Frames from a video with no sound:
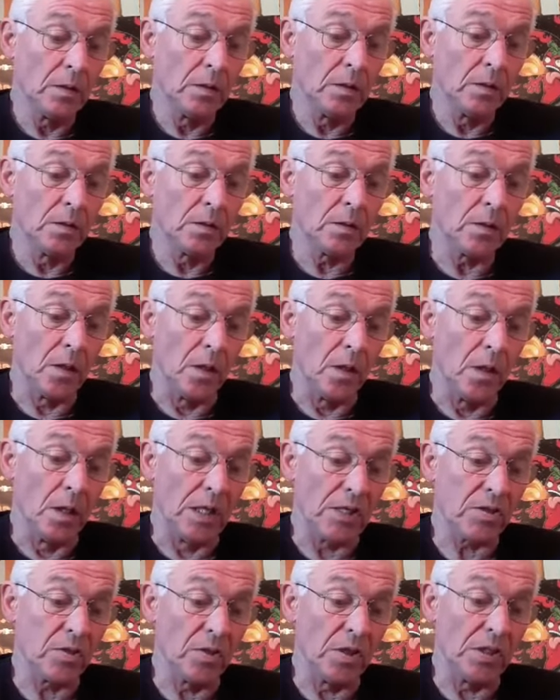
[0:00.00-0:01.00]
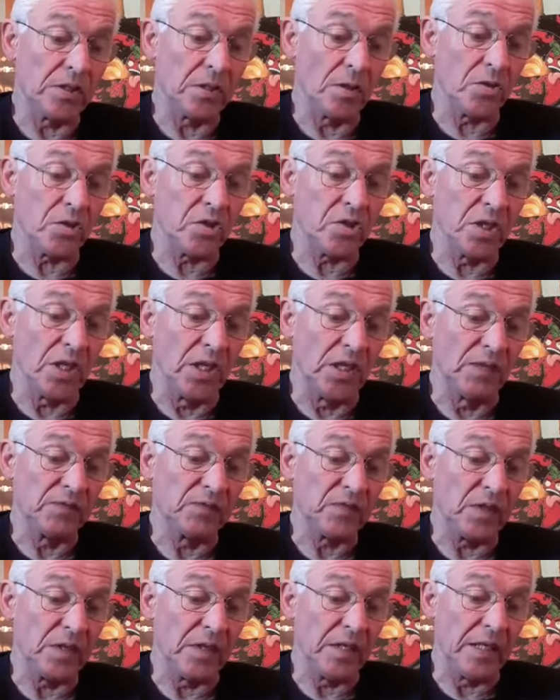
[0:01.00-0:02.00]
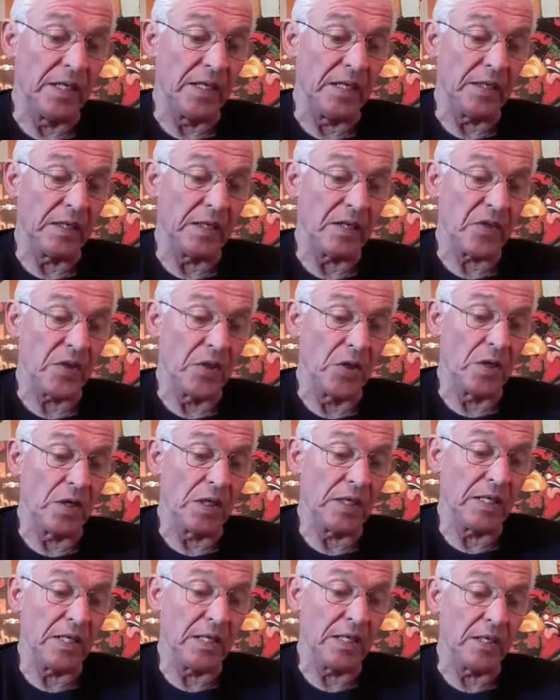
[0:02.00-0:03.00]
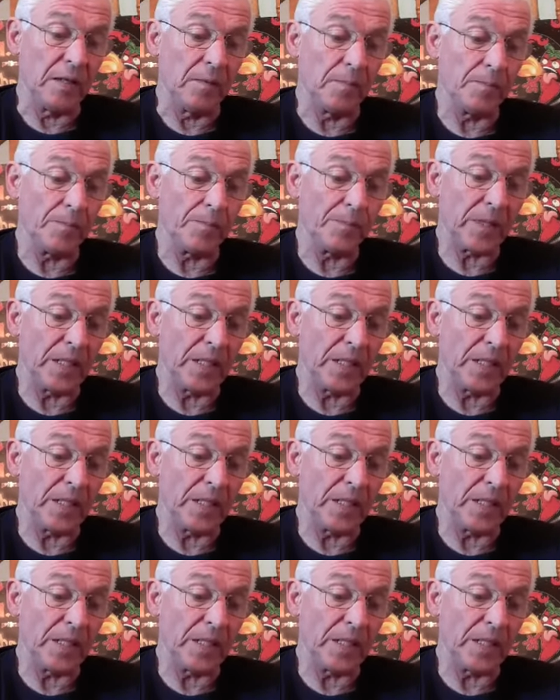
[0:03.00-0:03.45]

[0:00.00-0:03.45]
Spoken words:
So I saw it on shelf today and I thought I'd get it.